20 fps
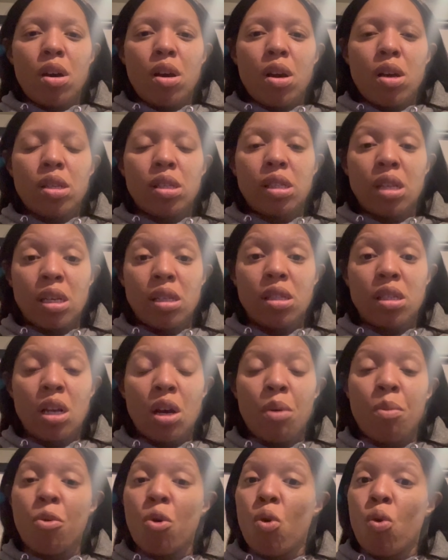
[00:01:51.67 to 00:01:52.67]

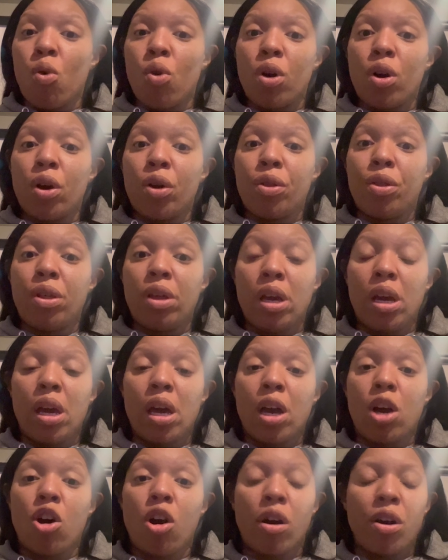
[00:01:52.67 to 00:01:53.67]
system or the
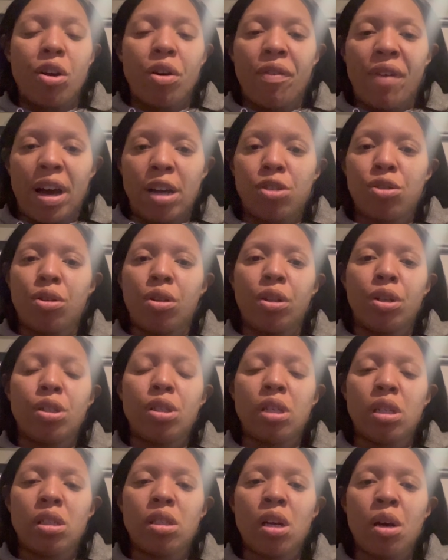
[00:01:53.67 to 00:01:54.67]
cardiovascular
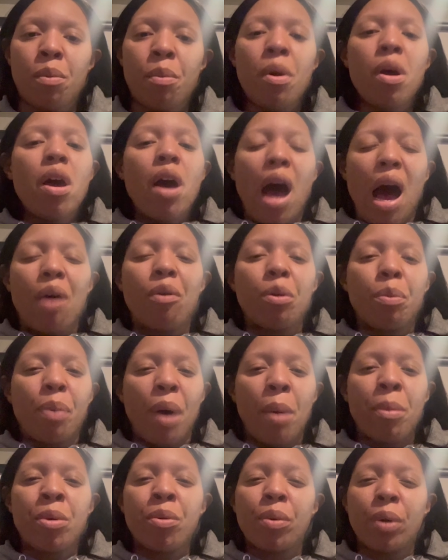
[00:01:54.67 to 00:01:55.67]
system. I would
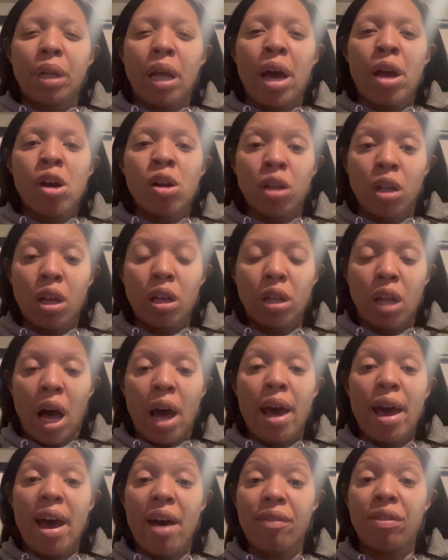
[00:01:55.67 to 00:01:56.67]
probably rely on a
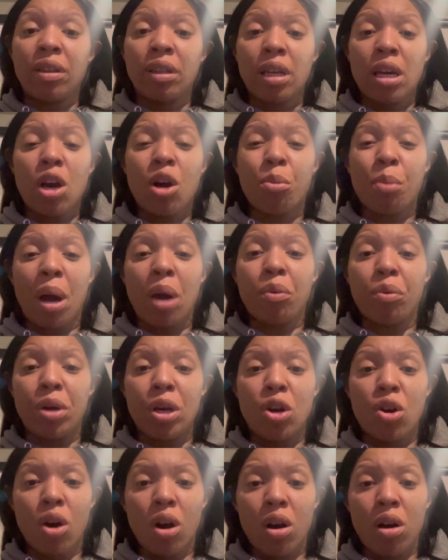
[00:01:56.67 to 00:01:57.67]
lot heavily on my
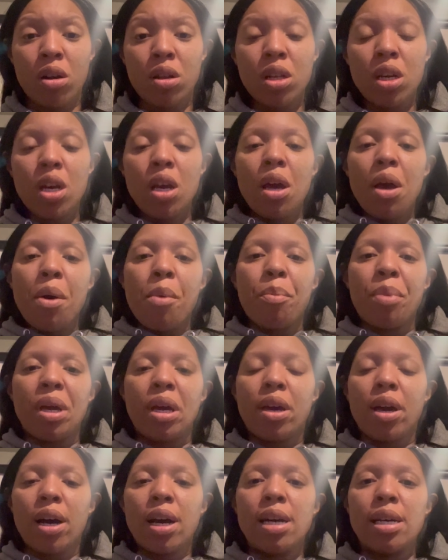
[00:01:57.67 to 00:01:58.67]
recall
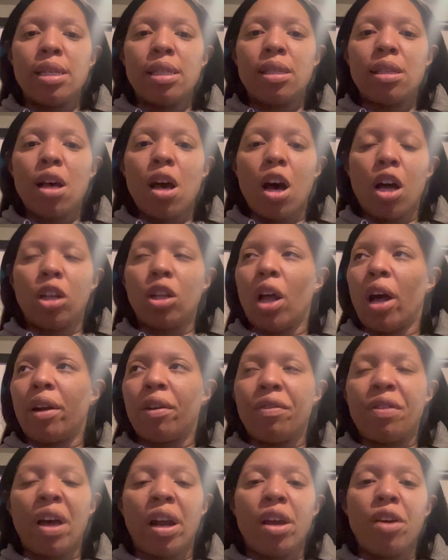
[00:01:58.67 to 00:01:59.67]
because a lot of that